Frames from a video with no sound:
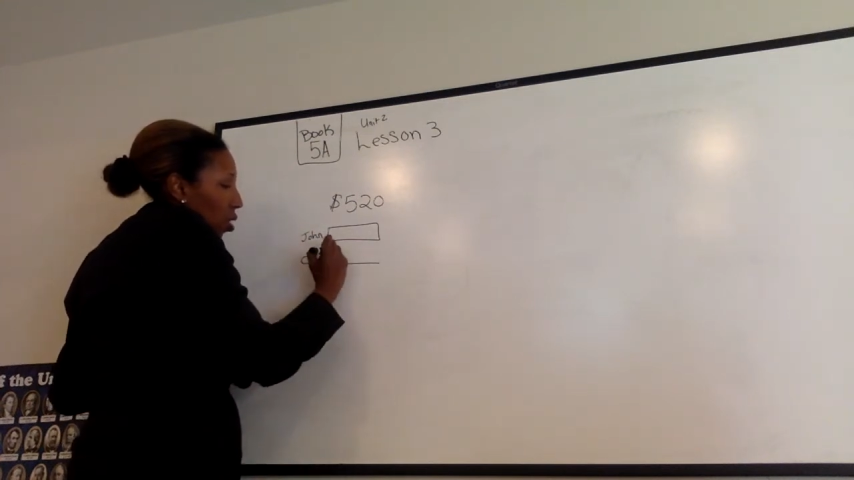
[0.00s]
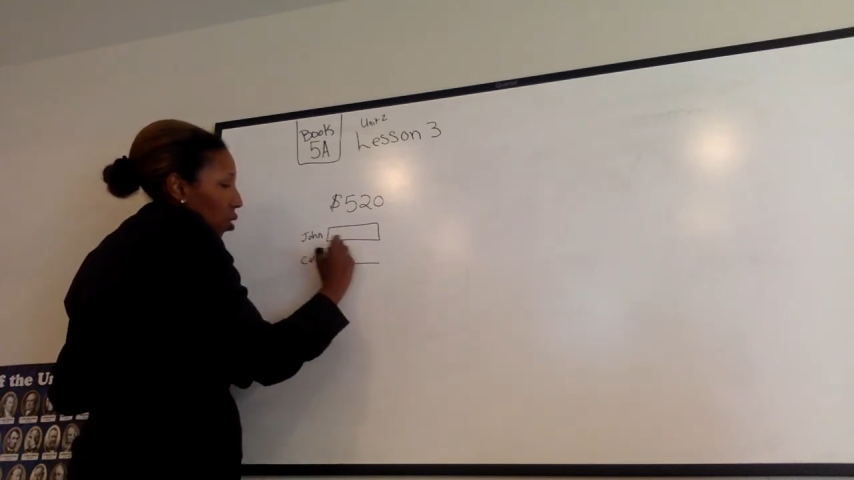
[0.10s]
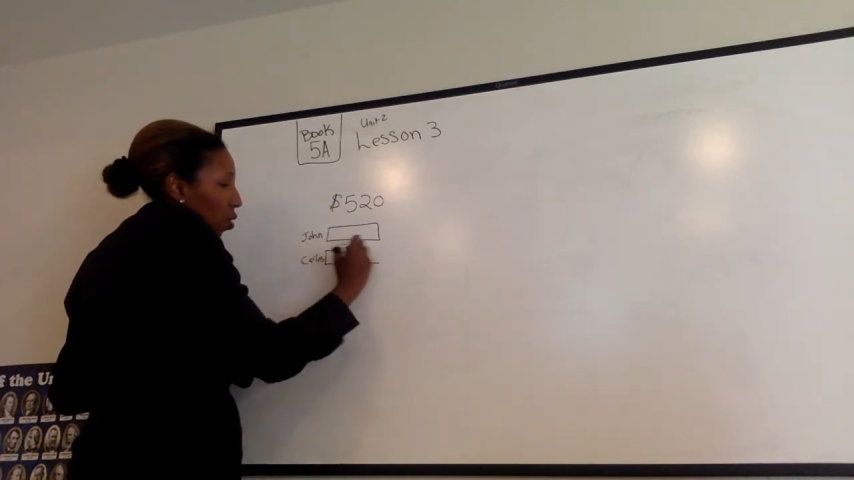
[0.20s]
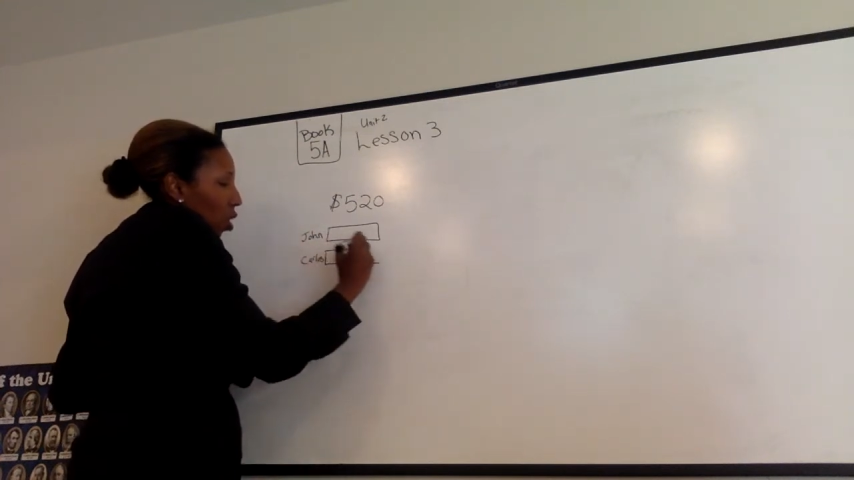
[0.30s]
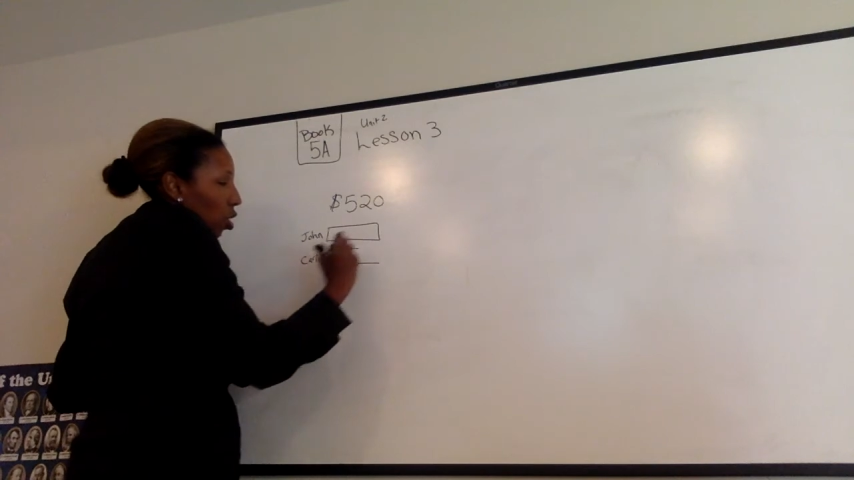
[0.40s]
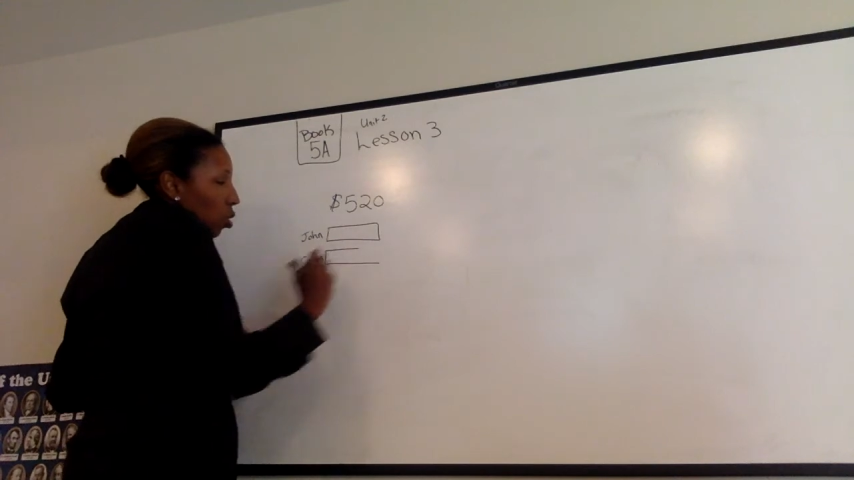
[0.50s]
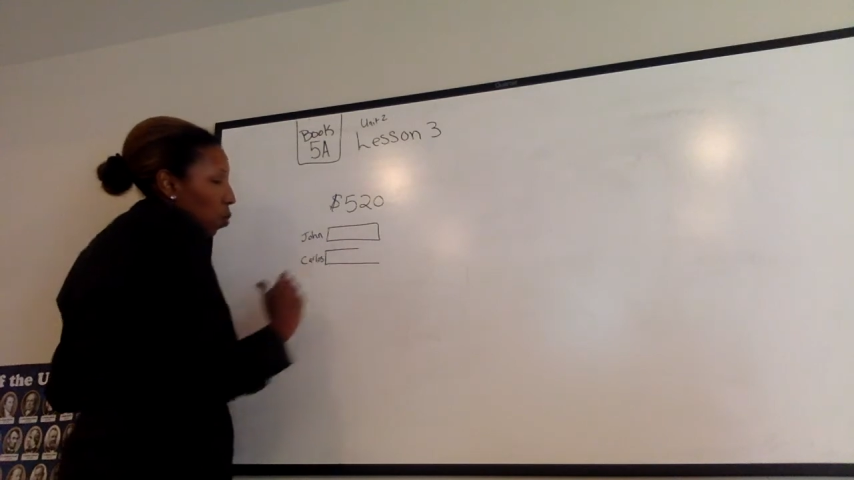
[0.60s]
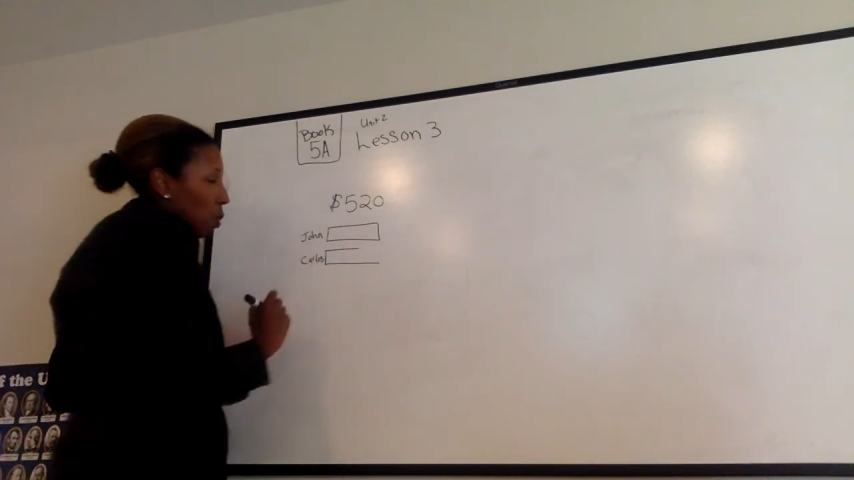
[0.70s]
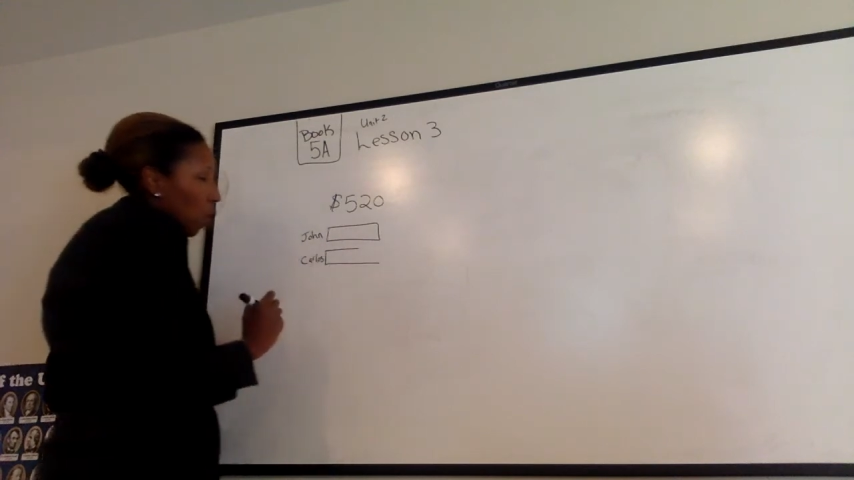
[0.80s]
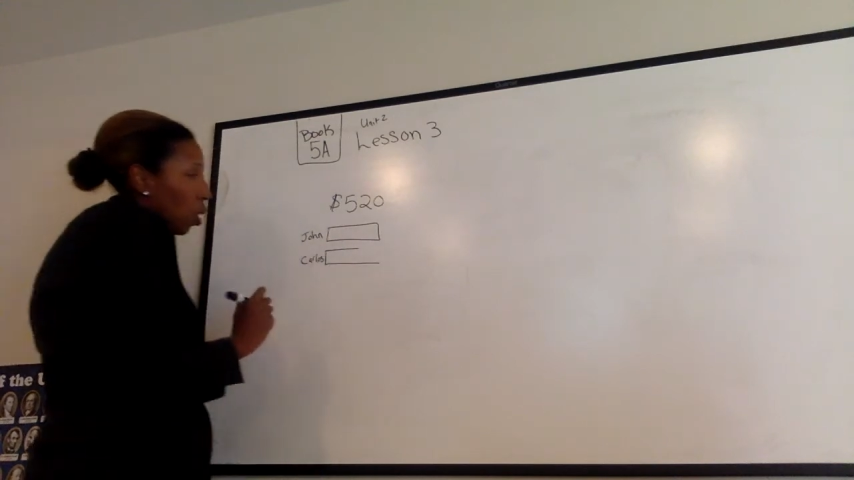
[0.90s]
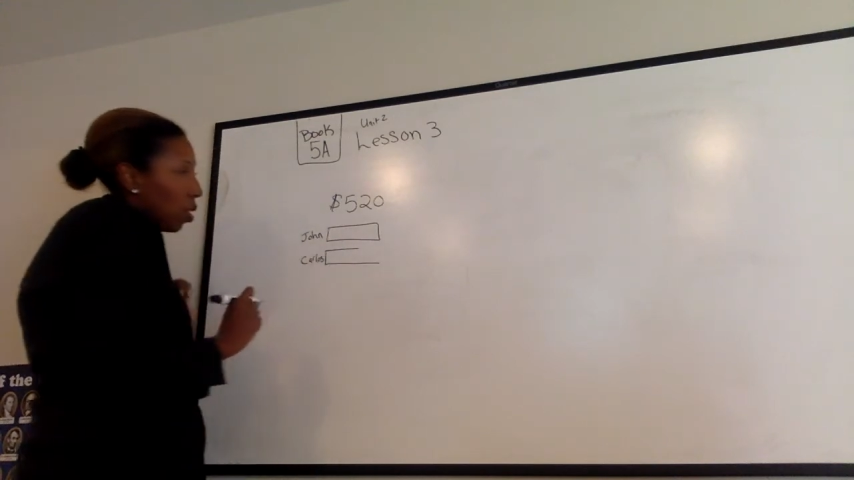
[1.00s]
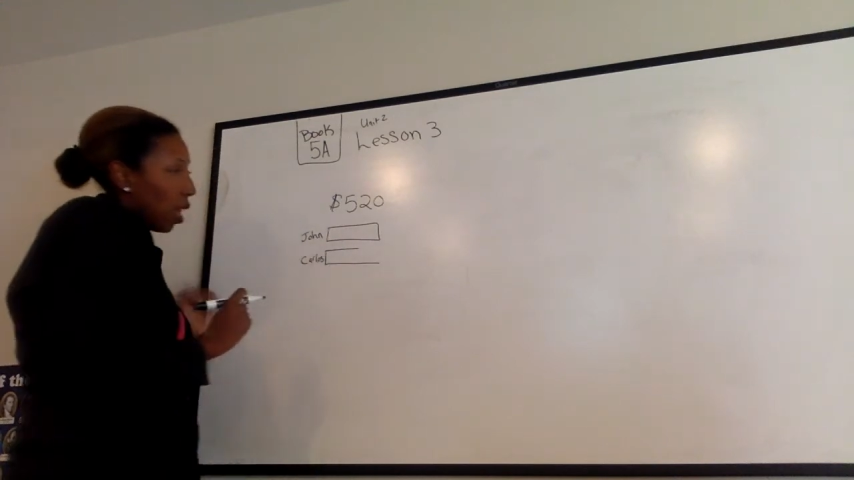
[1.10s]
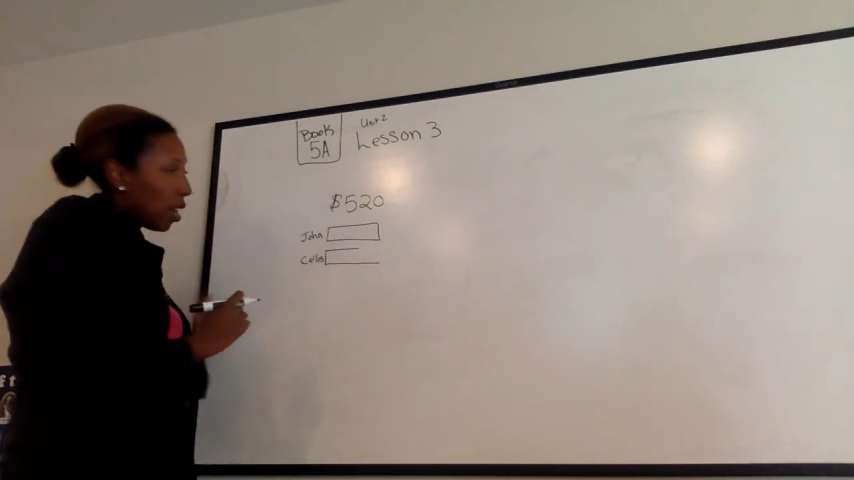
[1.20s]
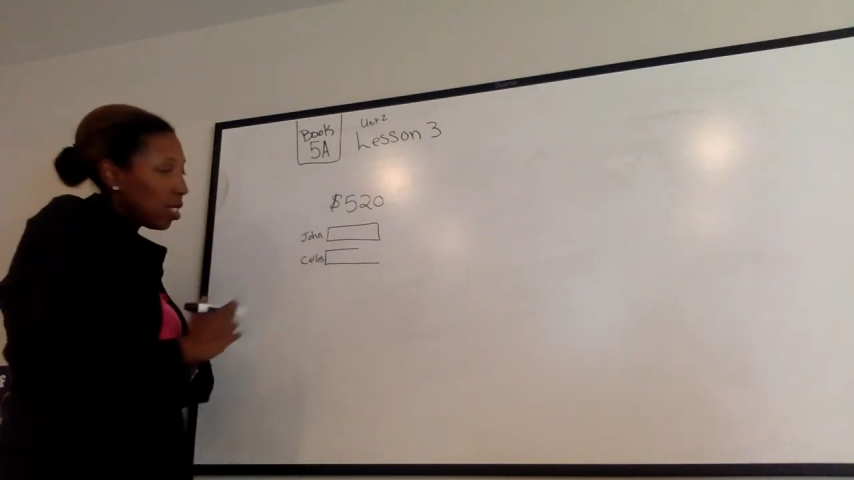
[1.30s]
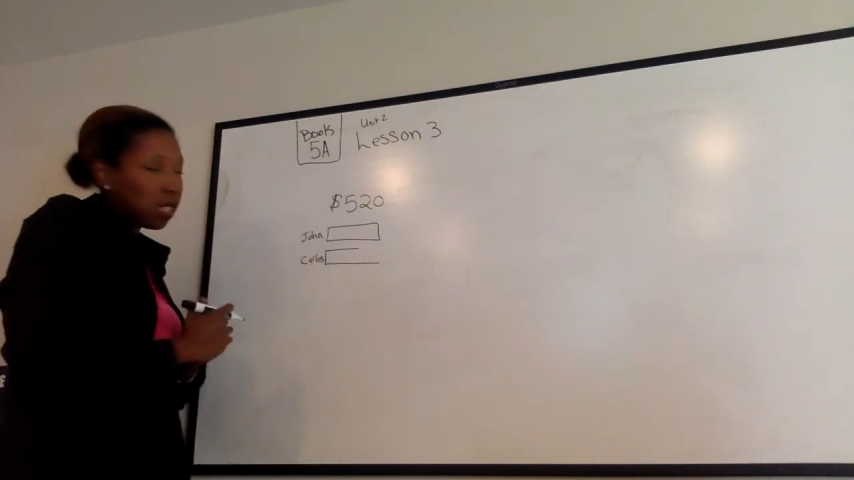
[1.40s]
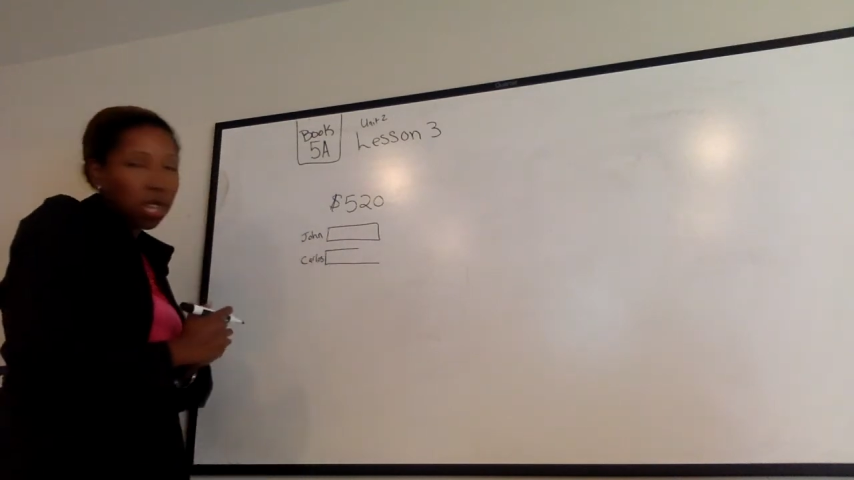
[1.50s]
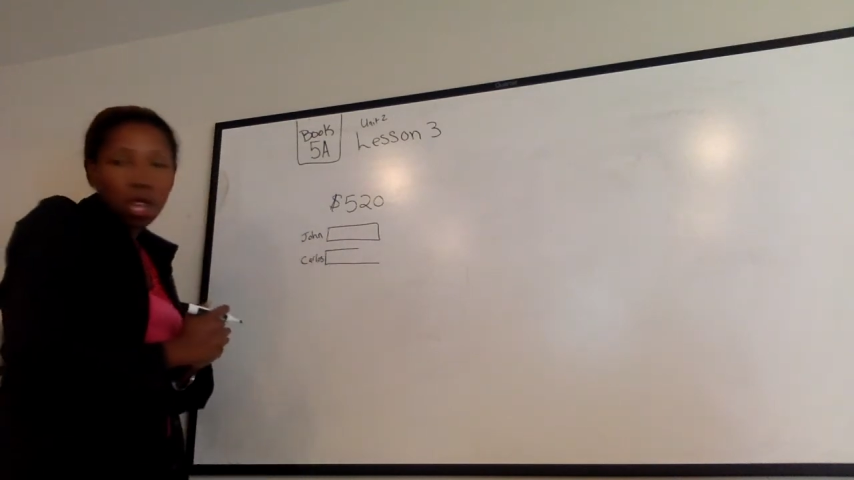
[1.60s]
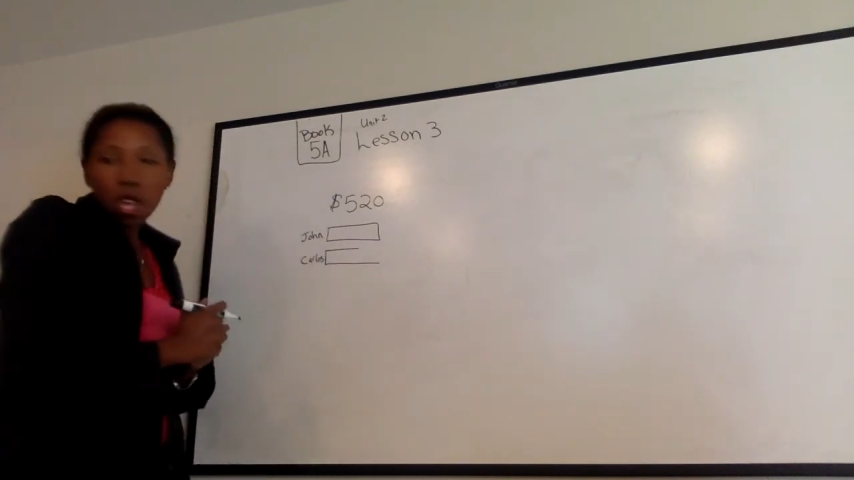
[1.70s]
don't know if Carlos more or less.